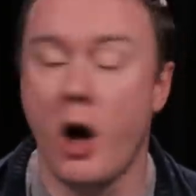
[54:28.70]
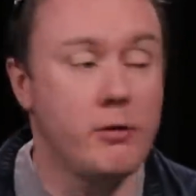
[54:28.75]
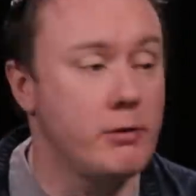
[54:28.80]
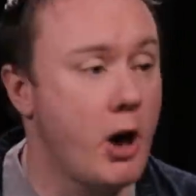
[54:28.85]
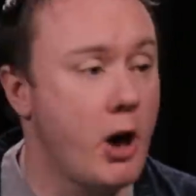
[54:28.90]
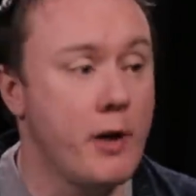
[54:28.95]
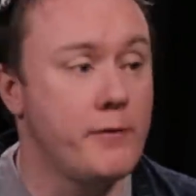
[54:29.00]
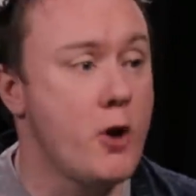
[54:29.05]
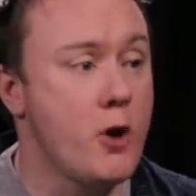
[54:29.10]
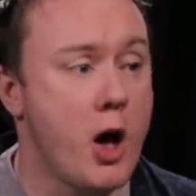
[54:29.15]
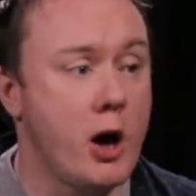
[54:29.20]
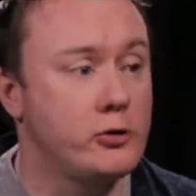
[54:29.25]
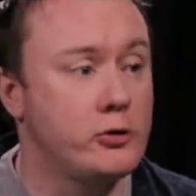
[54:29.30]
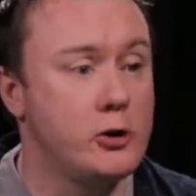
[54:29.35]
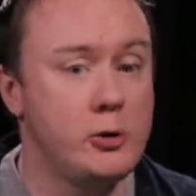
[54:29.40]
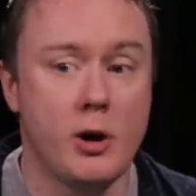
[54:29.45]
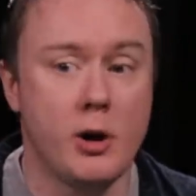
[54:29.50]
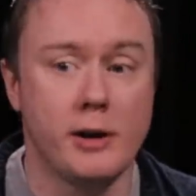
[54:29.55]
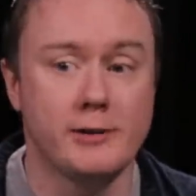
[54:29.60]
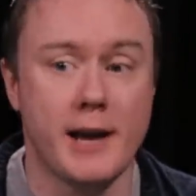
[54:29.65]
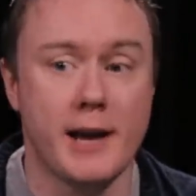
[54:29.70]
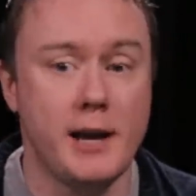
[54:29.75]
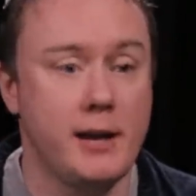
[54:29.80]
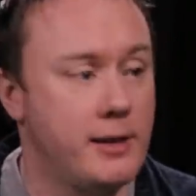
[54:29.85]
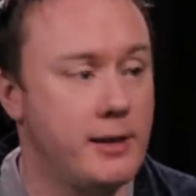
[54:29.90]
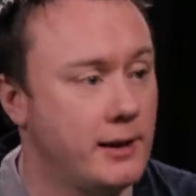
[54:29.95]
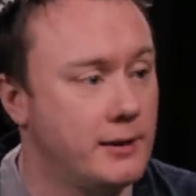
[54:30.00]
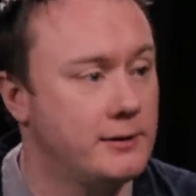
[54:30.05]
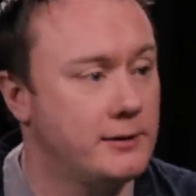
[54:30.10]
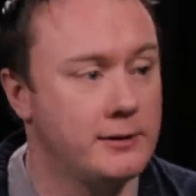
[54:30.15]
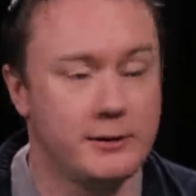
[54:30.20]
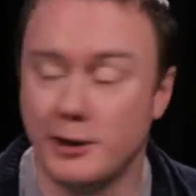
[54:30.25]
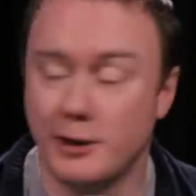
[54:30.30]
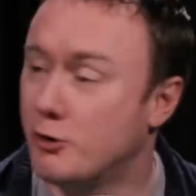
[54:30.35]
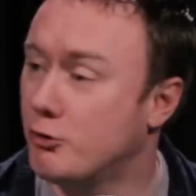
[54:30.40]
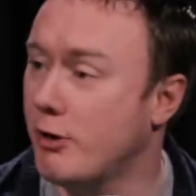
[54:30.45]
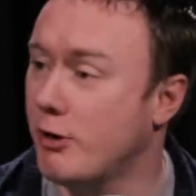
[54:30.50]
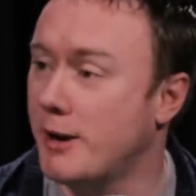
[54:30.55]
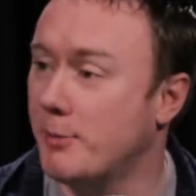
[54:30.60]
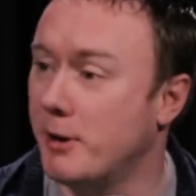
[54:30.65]
I, have not asked you guys anything. Oh,
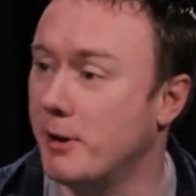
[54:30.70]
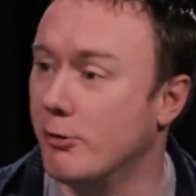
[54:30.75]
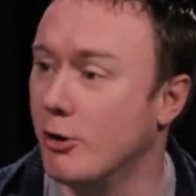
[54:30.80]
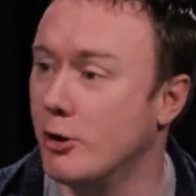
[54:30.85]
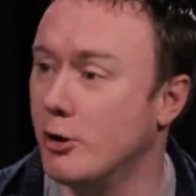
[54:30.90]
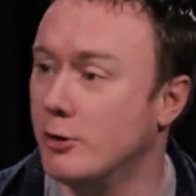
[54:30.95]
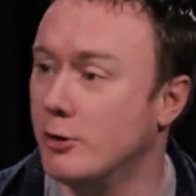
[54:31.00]
no, no. Rude.